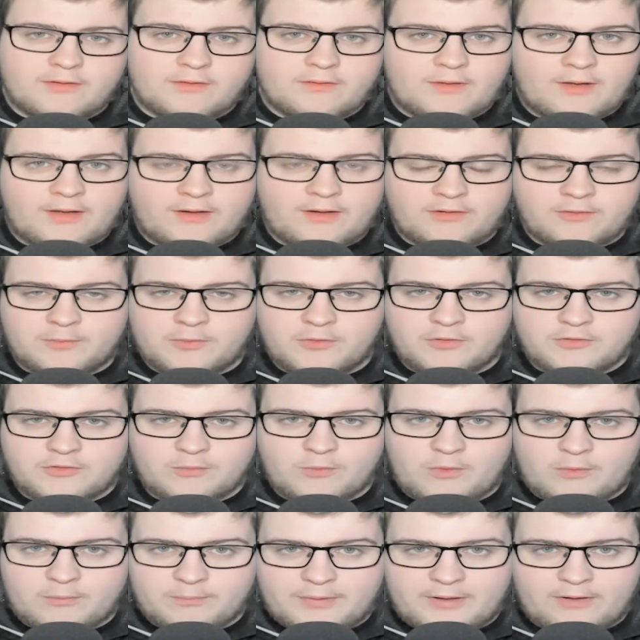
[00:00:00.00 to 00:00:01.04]
and deposit
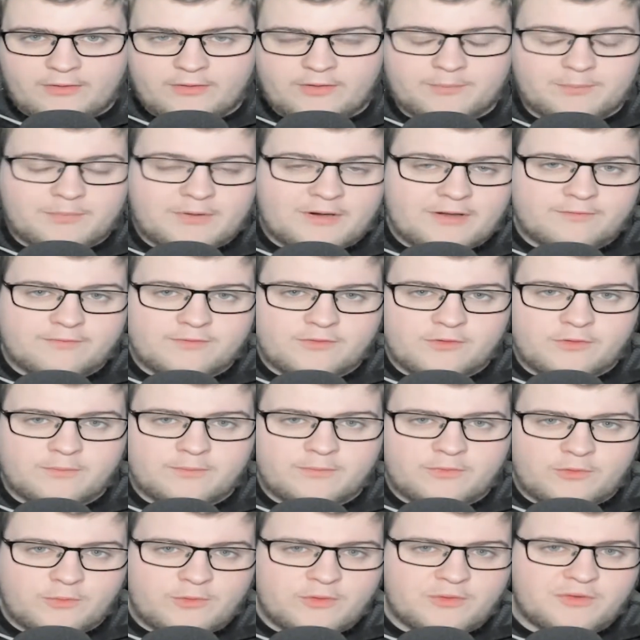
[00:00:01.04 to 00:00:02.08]
£1 on the platform,
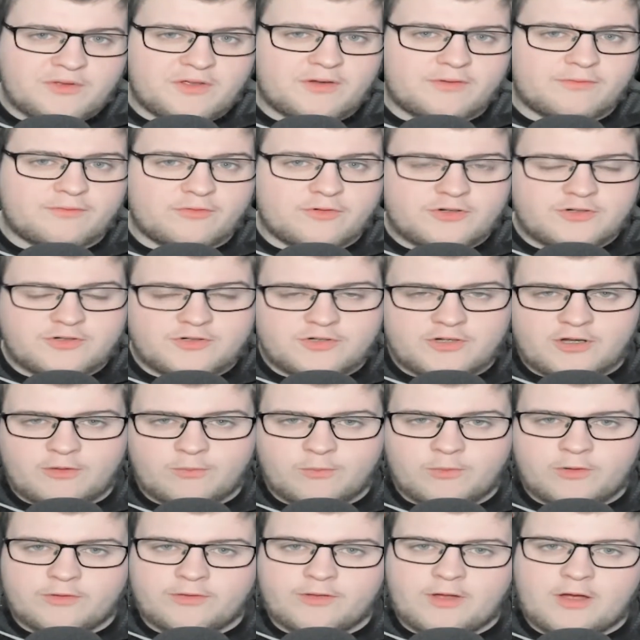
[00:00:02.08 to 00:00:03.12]
you will get a free share
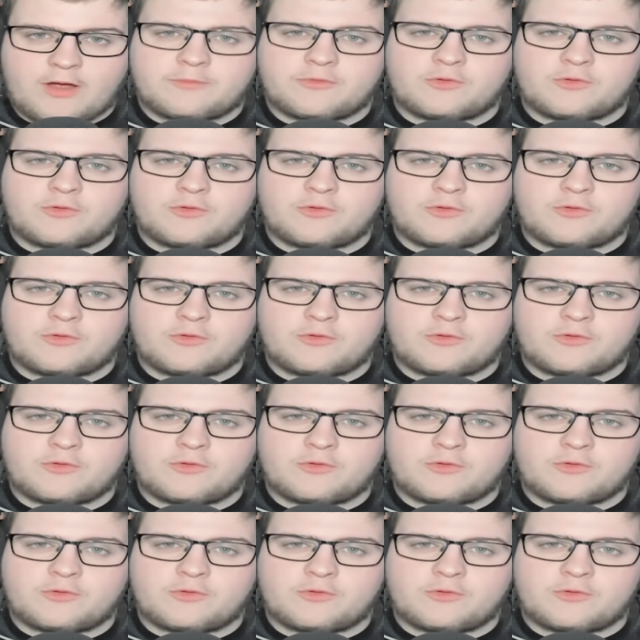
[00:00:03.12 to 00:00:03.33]
worth up to